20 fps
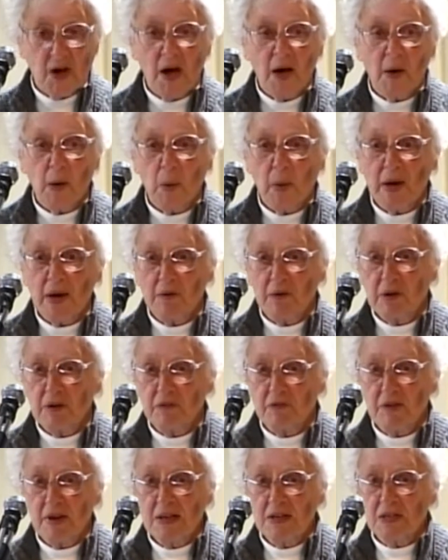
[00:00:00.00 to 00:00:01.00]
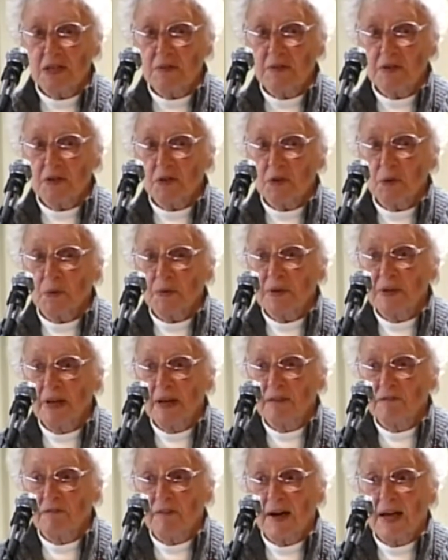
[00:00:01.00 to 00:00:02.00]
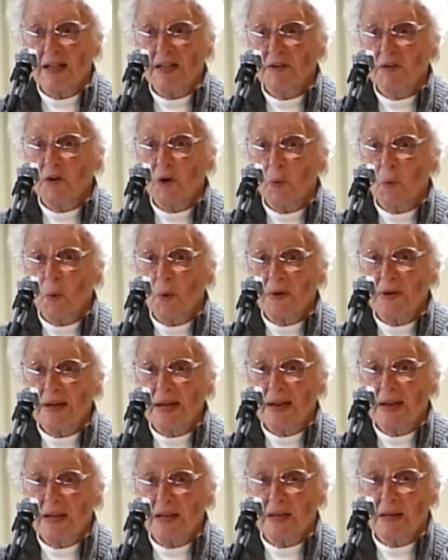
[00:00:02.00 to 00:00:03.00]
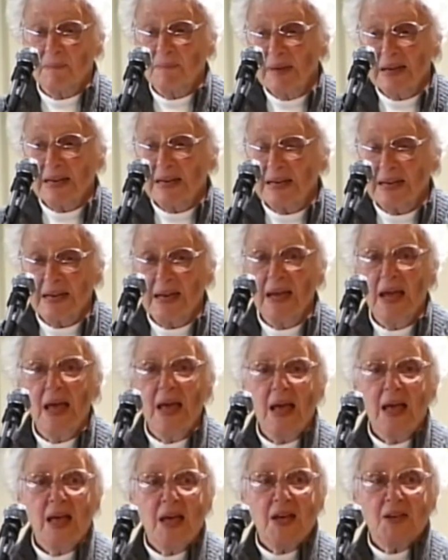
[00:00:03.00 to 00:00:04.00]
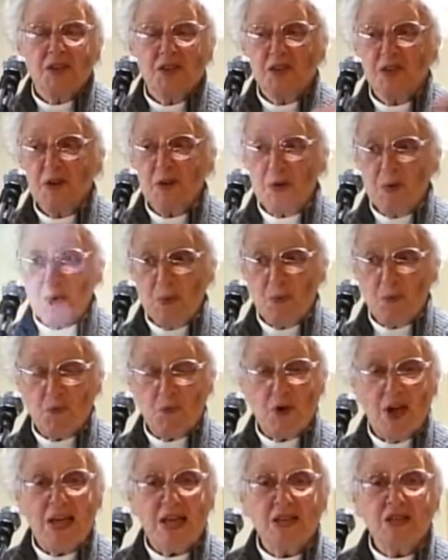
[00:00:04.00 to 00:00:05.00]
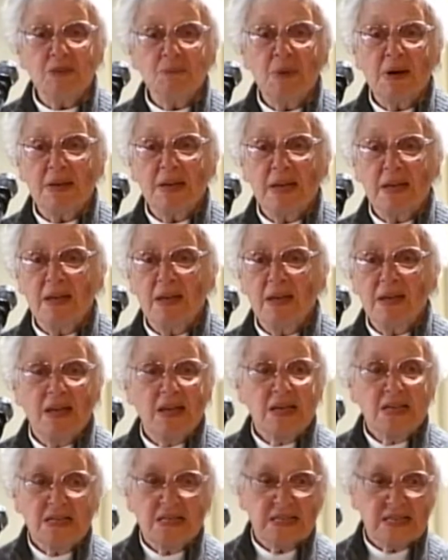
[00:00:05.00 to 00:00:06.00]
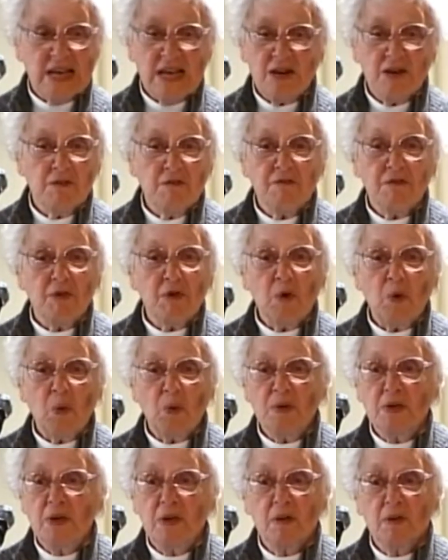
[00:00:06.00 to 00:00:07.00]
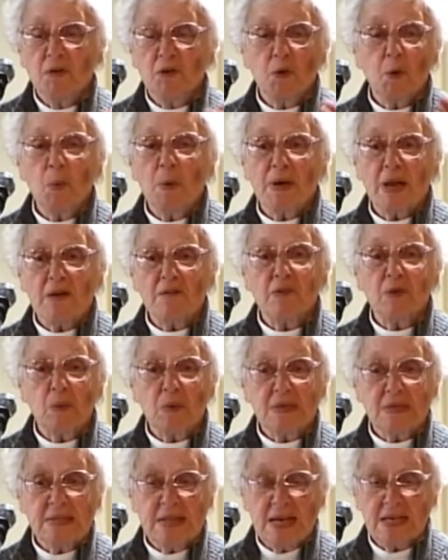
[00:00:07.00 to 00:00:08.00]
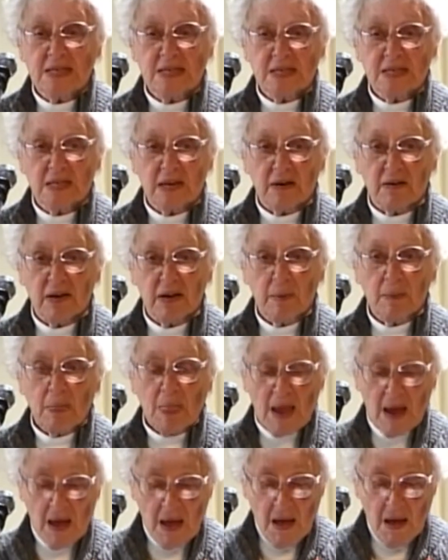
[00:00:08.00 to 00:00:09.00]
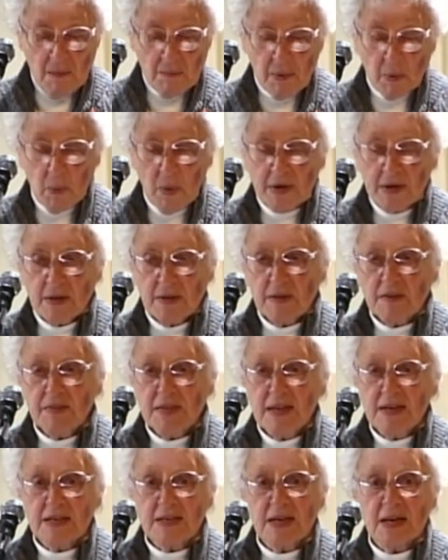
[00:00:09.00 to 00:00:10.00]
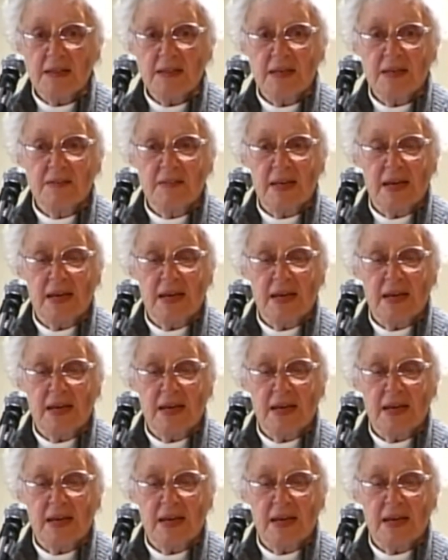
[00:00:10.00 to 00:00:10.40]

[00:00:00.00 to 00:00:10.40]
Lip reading: Chicago Area Friends of the Student Nonviolent Coordinating Committee to raise money, send food, do whatever was necessary. But one of the things I